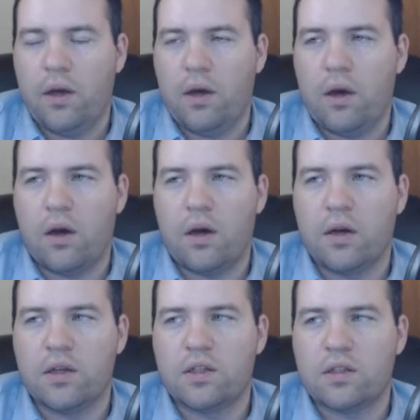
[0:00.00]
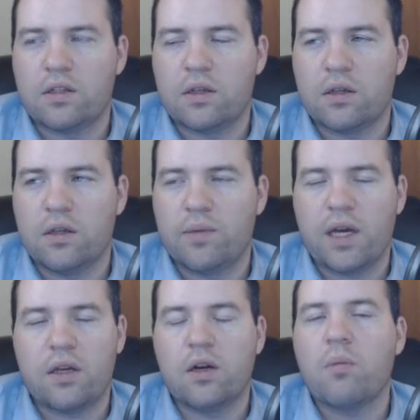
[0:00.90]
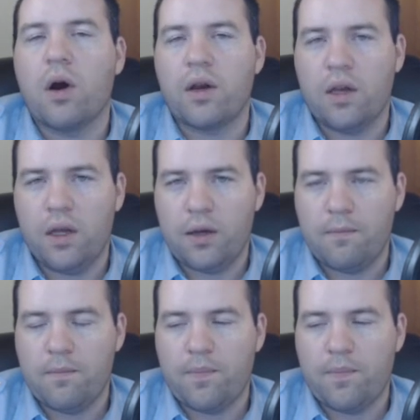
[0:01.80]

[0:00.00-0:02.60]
is back into marketing.